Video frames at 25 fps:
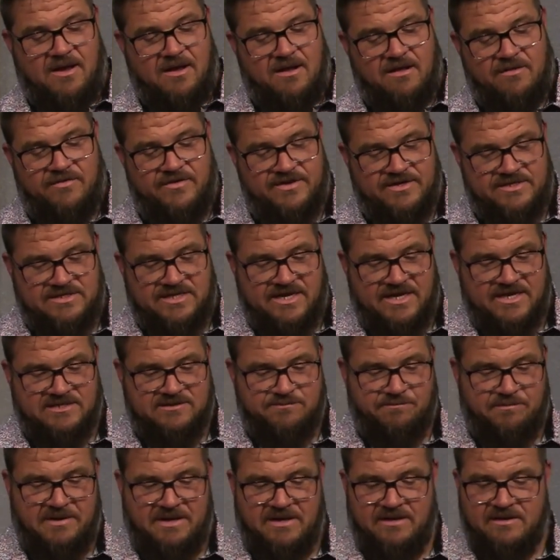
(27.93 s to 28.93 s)
This has
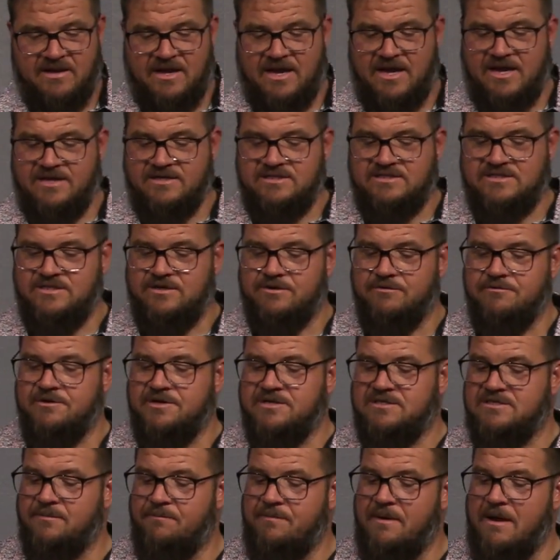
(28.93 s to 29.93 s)
been a
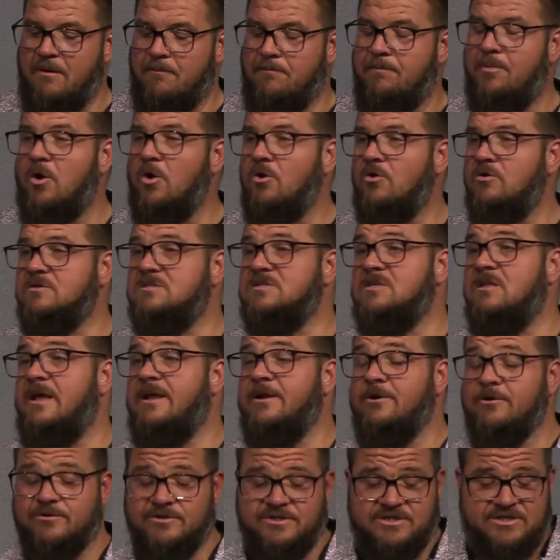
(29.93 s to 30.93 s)
series about Paul's
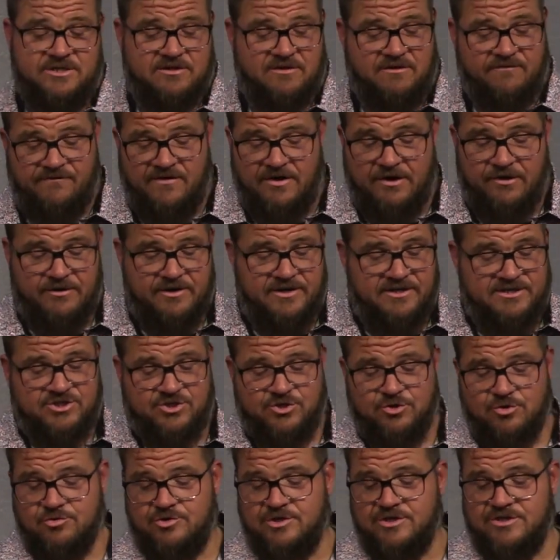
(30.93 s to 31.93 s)
letters to the various
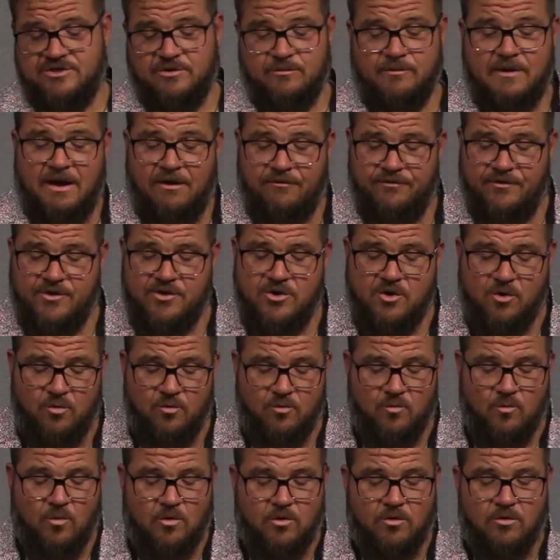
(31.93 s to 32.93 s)
churches around the
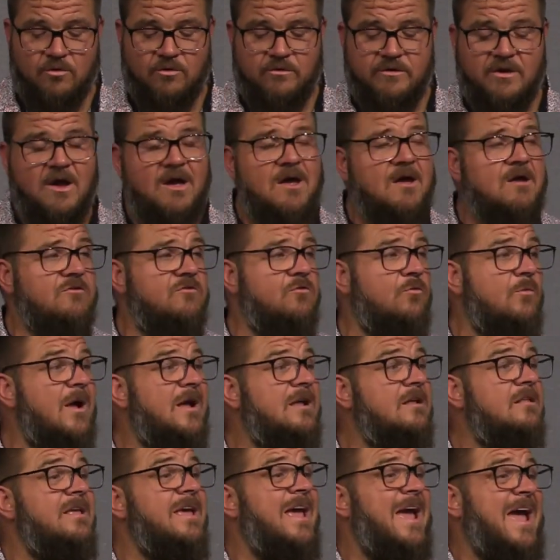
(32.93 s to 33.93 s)
known world
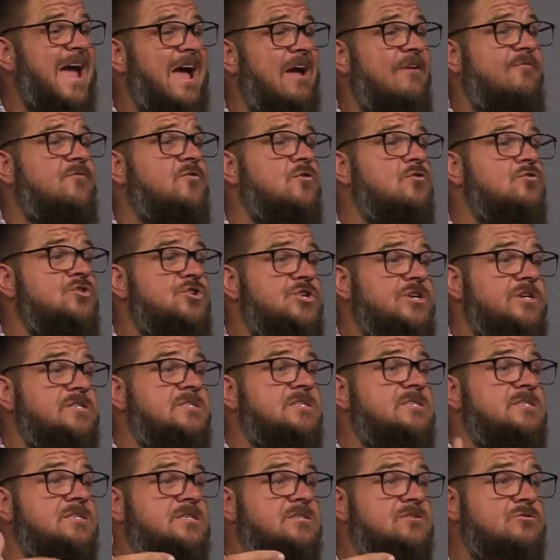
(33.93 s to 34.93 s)
directly after
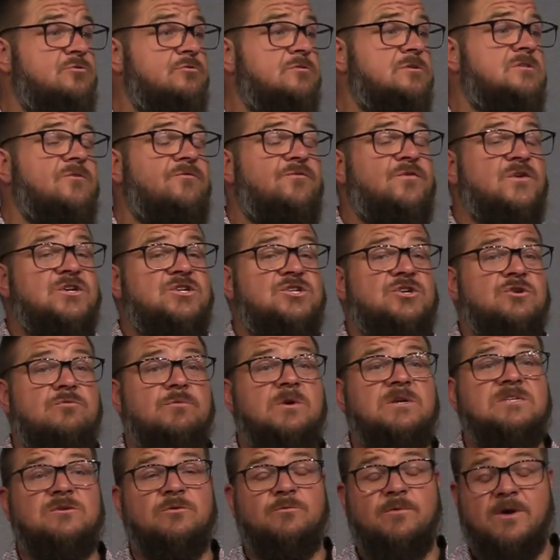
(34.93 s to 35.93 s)
Jesus' crucifixion,
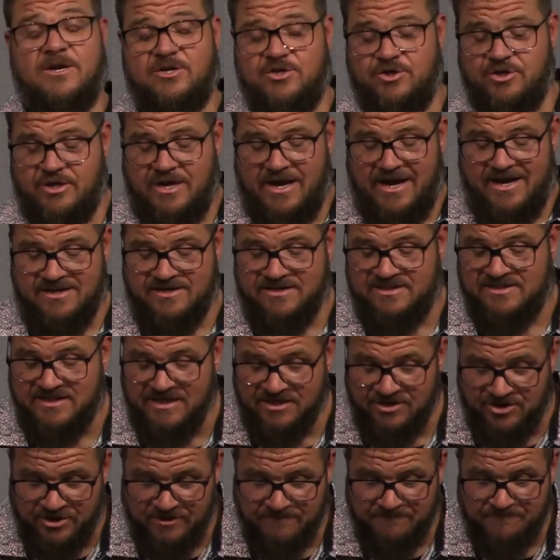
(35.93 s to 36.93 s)
resurrection, and
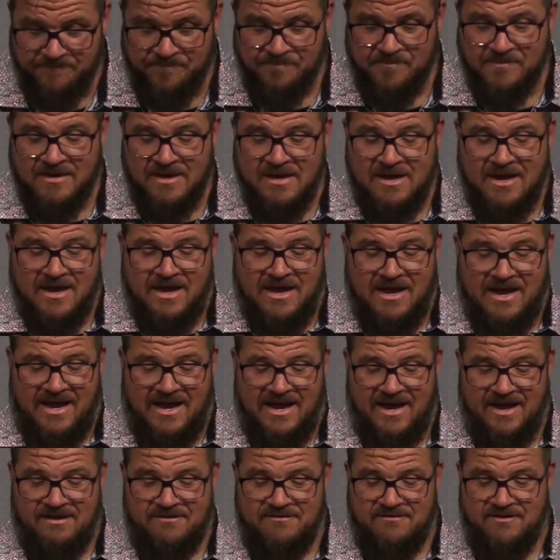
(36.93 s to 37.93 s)
ascension.
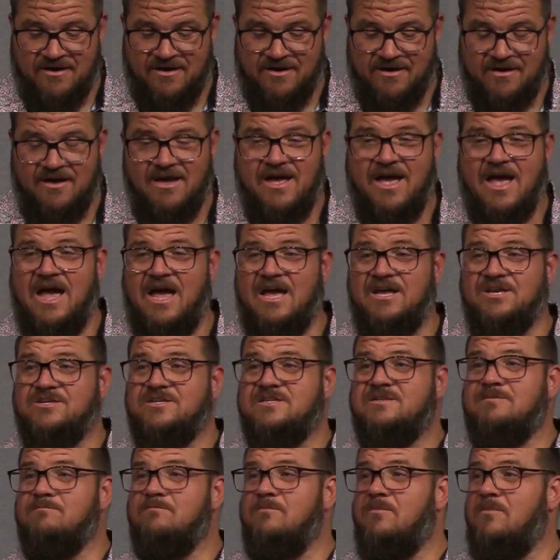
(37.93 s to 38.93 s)
And uh,
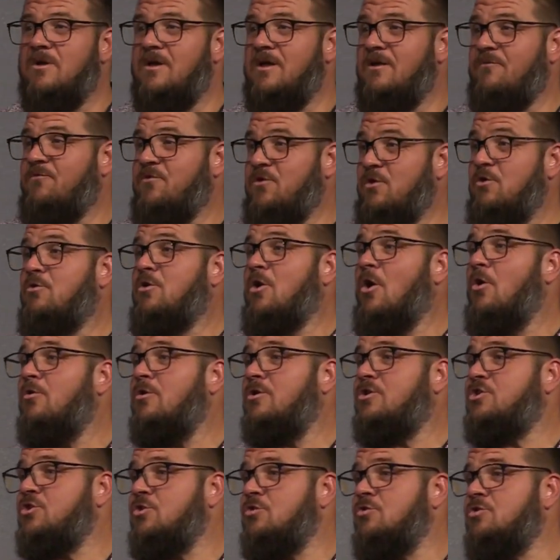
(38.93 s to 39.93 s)
as if you go
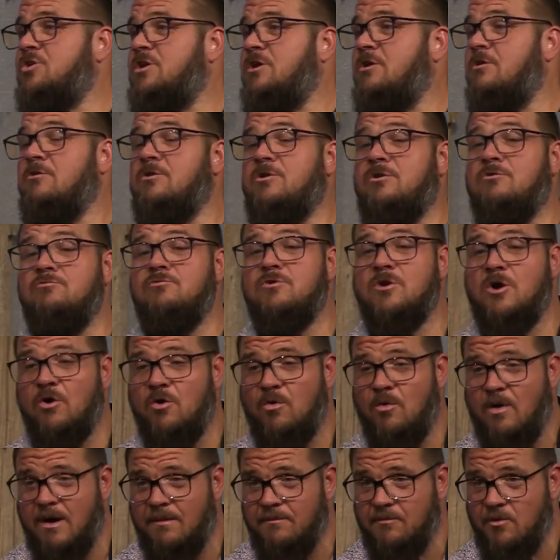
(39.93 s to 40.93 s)
to church here, you
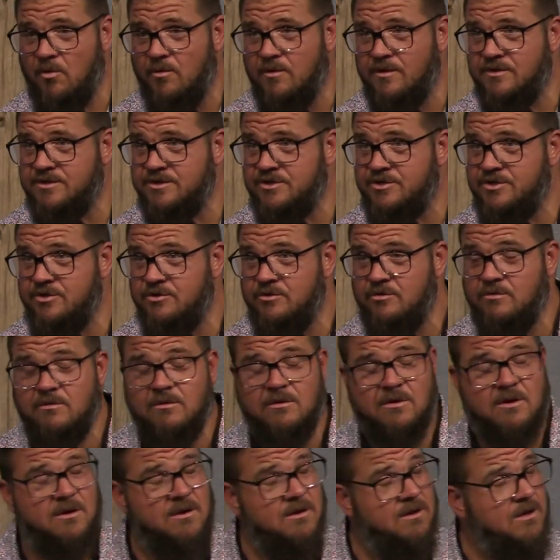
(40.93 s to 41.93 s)
know I'm going to do
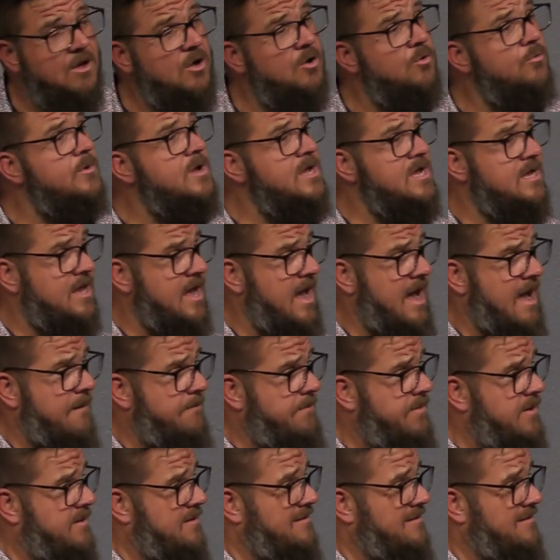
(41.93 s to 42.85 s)
a recap.